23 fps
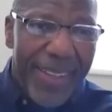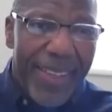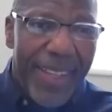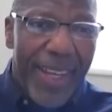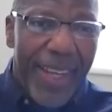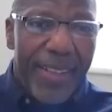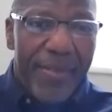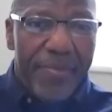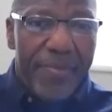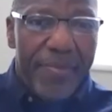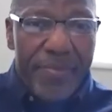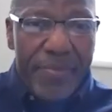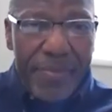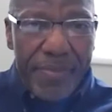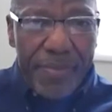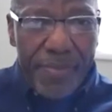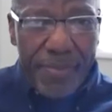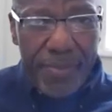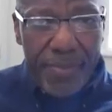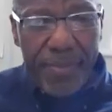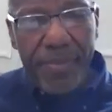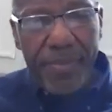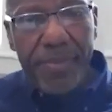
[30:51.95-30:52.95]
Now,
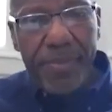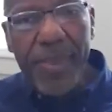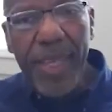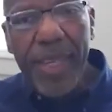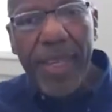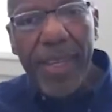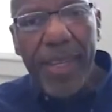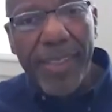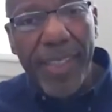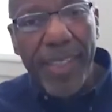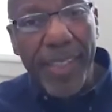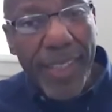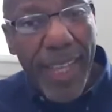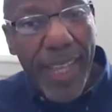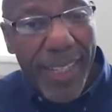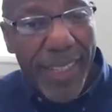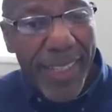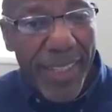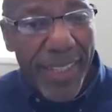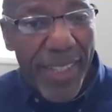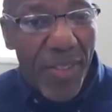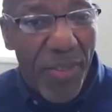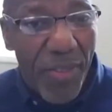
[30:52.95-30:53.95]
the
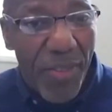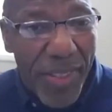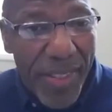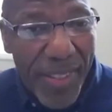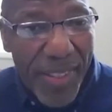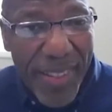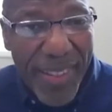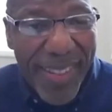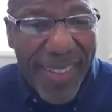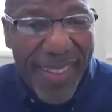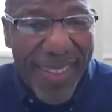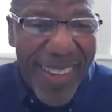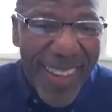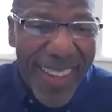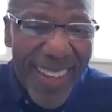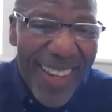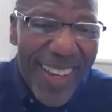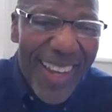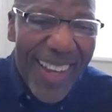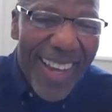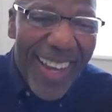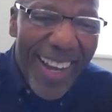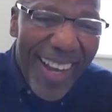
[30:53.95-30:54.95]
data sources,
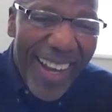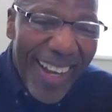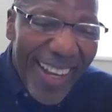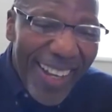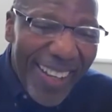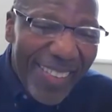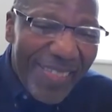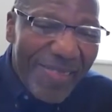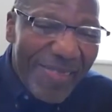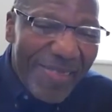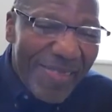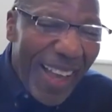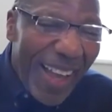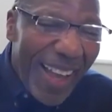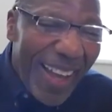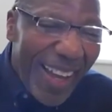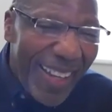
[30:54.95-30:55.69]
um,